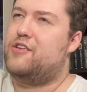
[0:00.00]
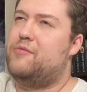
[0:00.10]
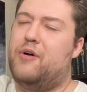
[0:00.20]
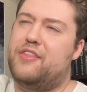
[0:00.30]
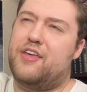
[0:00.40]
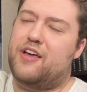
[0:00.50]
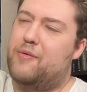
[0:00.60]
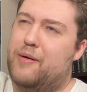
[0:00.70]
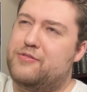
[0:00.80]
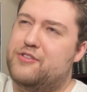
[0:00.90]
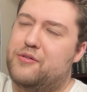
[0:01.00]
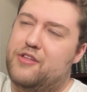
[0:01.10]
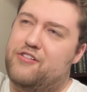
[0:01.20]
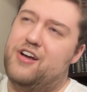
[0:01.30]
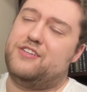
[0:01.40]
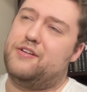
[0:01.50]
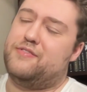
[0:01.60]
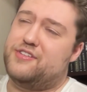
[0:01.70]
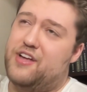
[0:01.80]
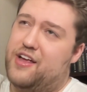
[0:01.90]
You might think I'm absolutely crazy for
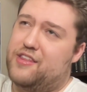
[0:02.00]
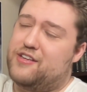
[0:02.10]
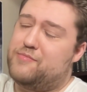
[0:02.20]
saying this,